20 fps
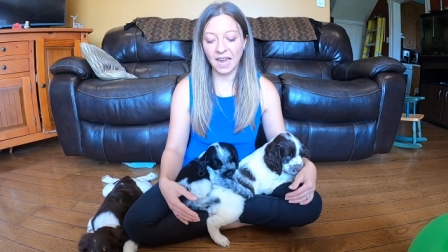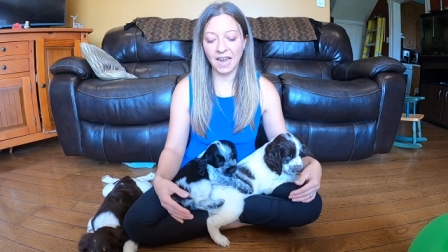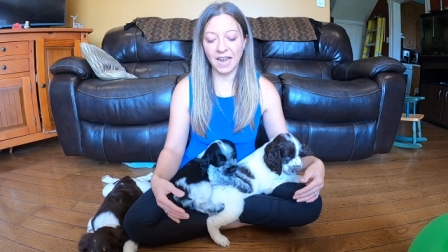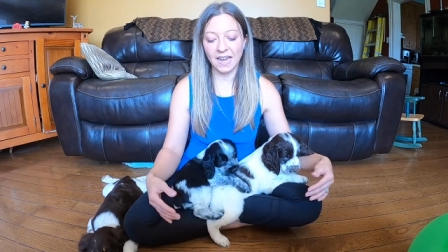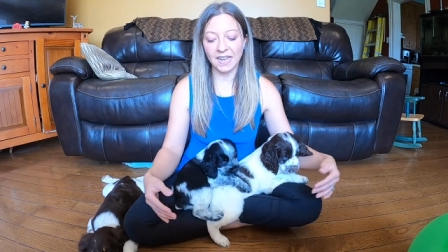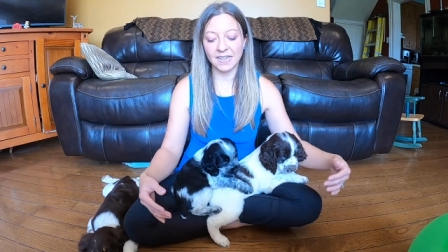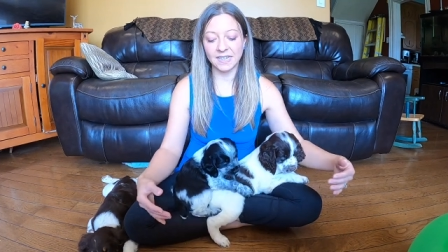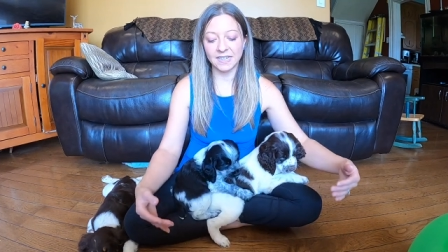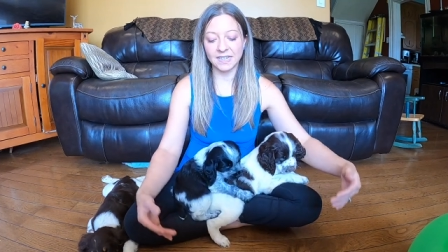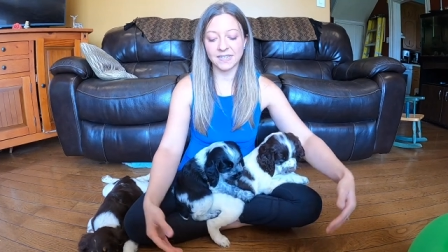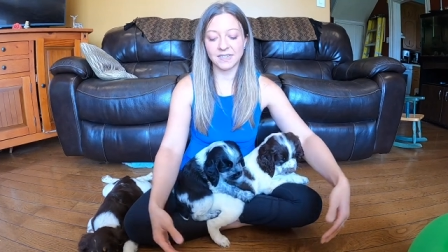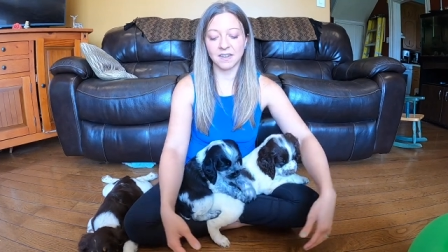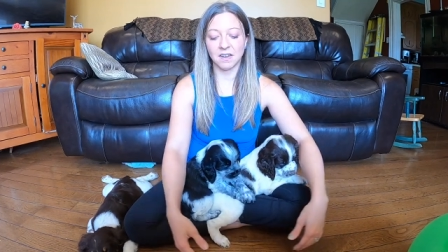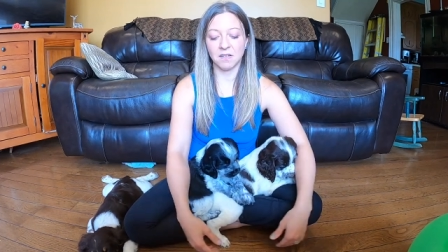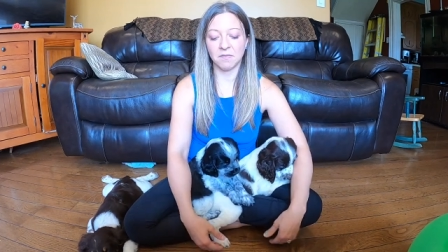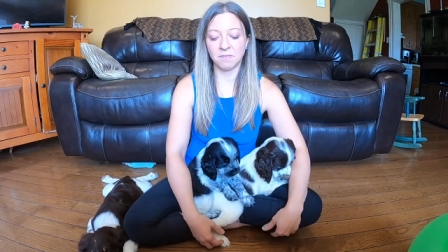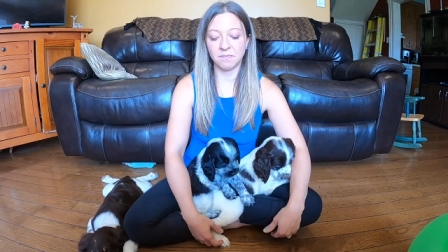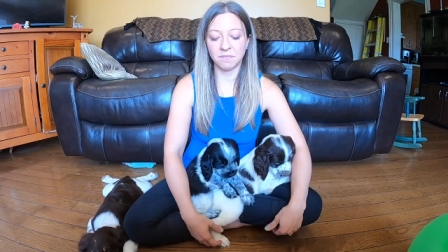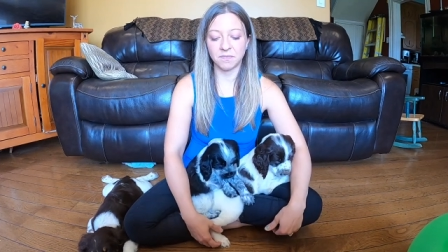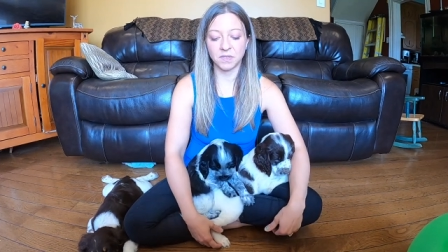and
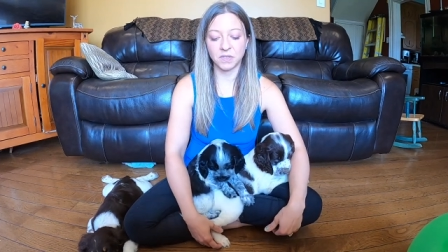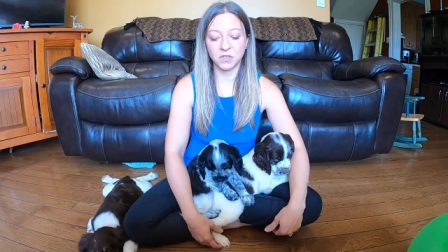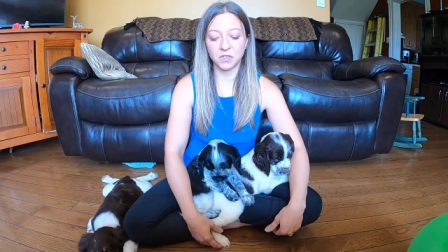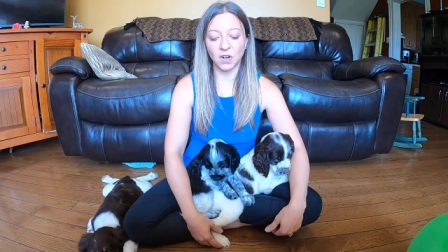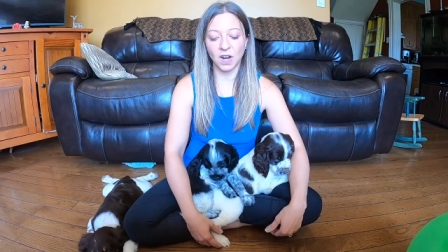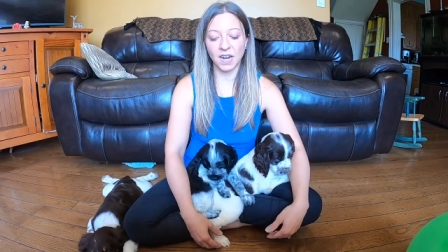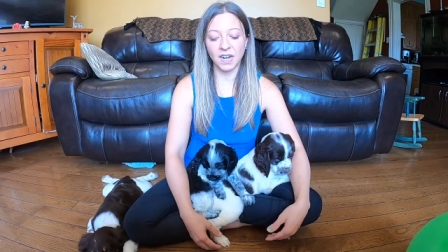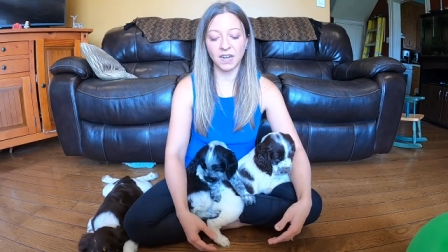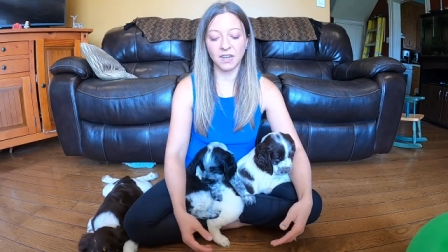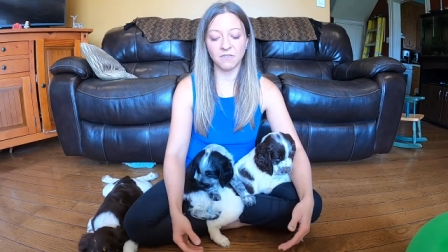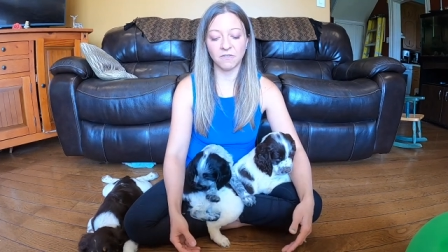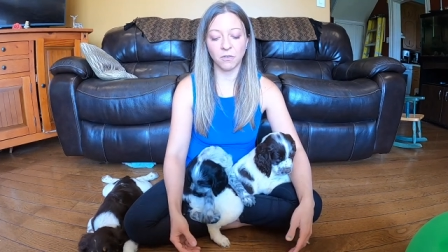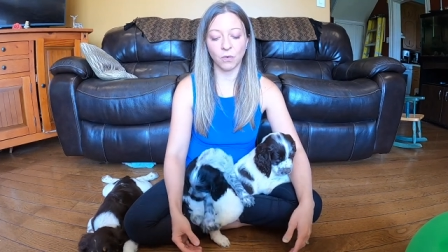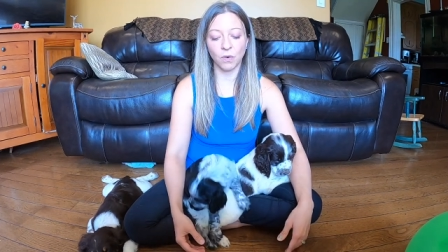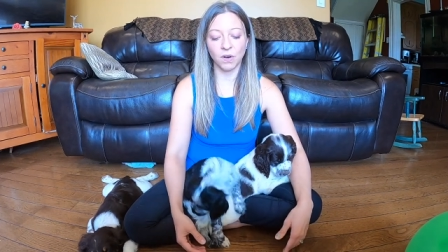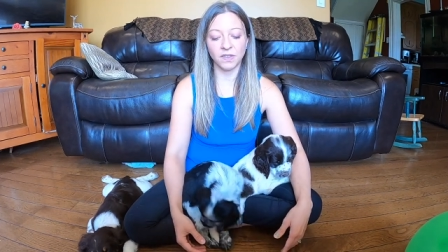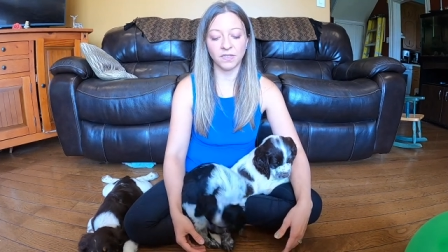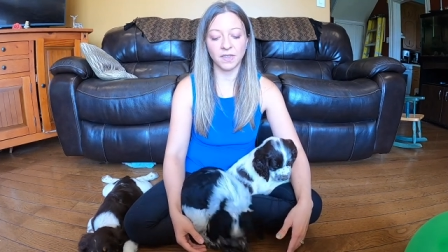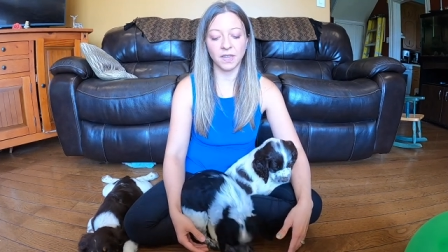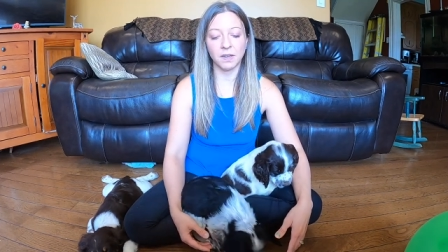um, try to
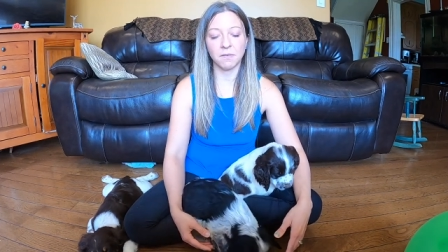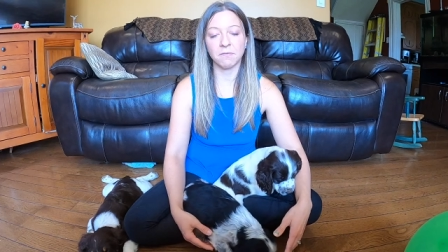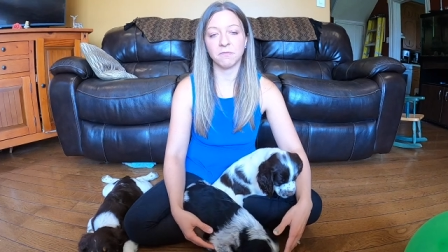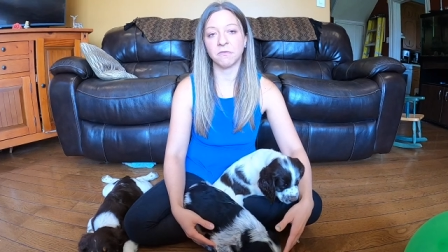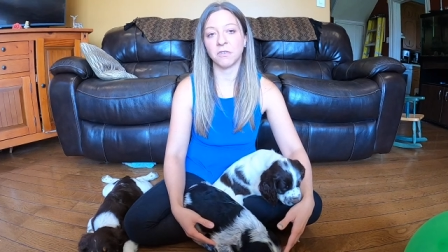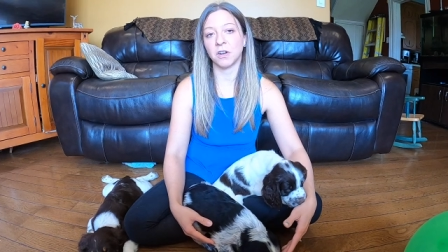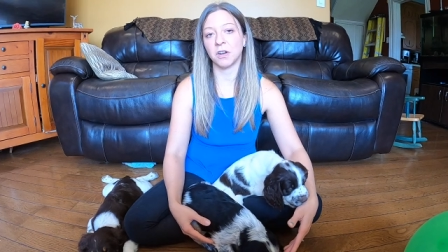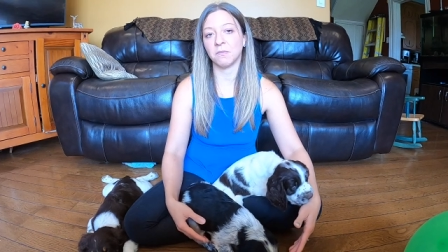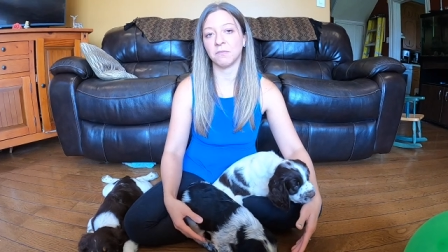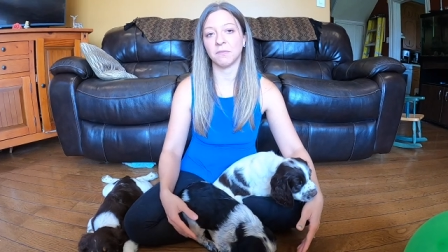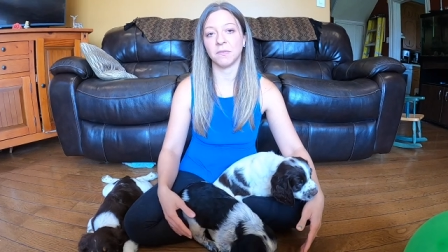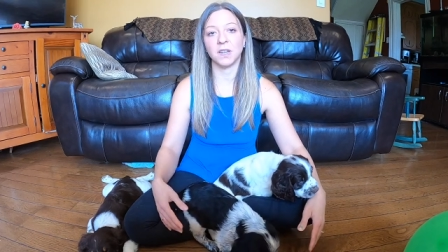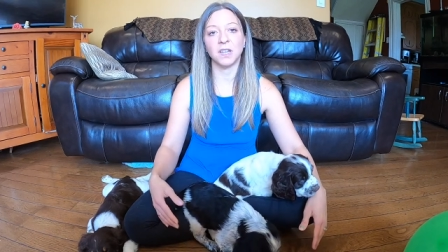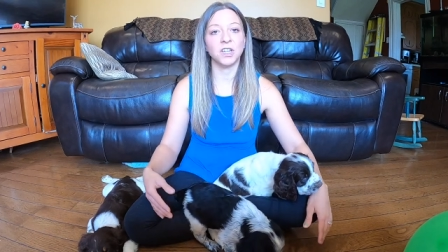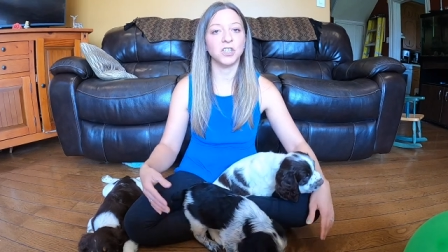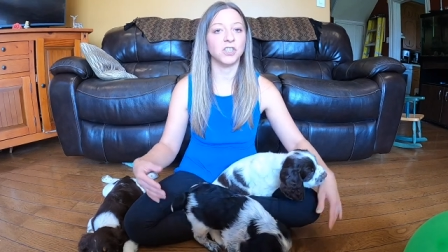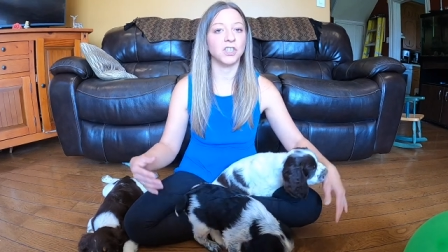avoid them from